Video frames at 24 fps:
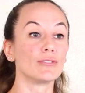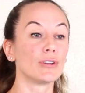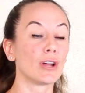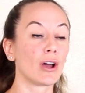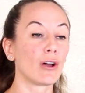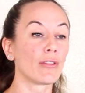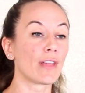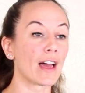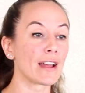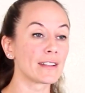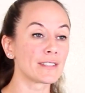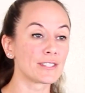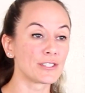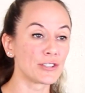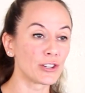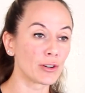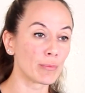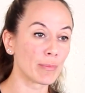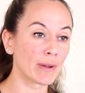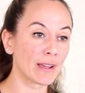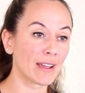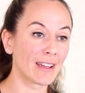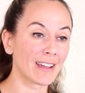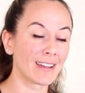you know that's
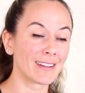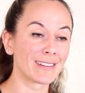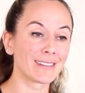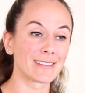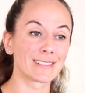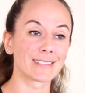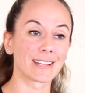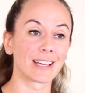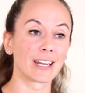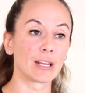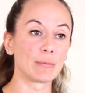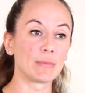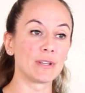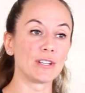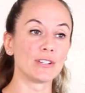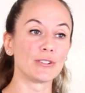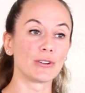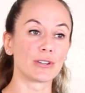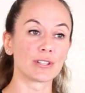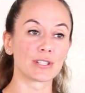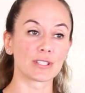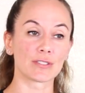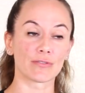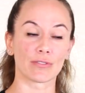your band, it's going to be
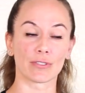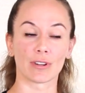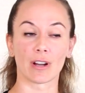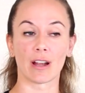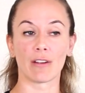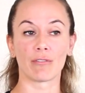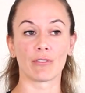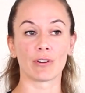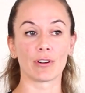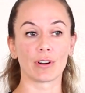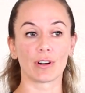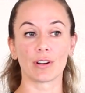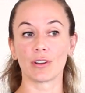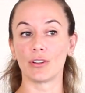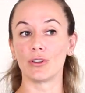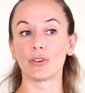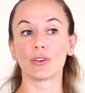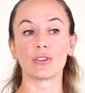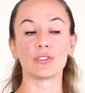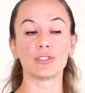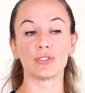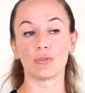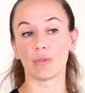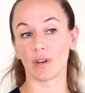yours forever, you
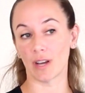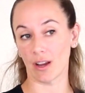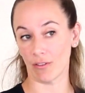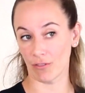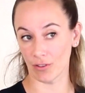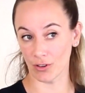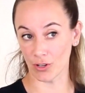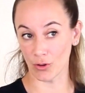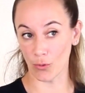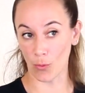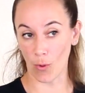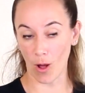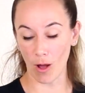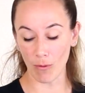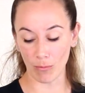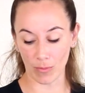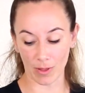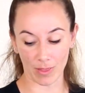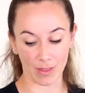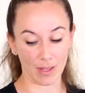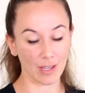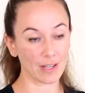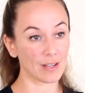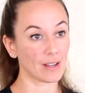can do whatever you want
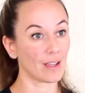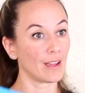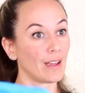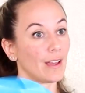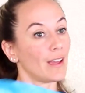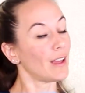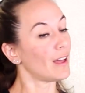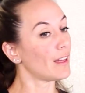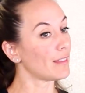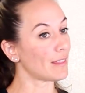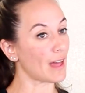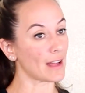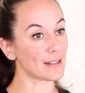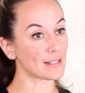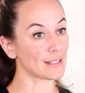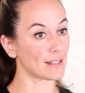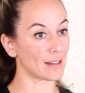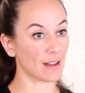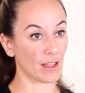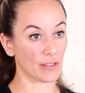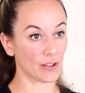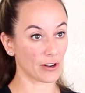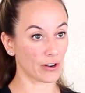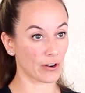with it, that's
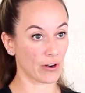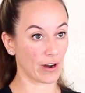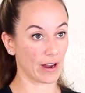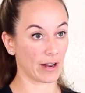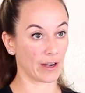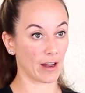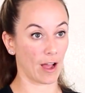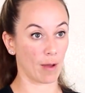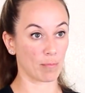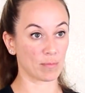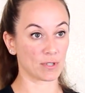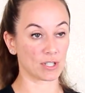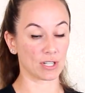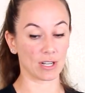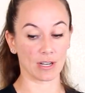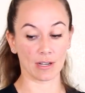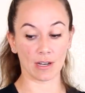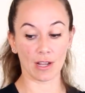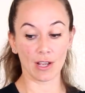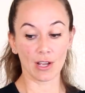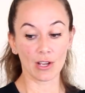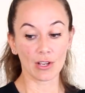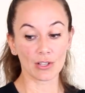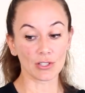another great option.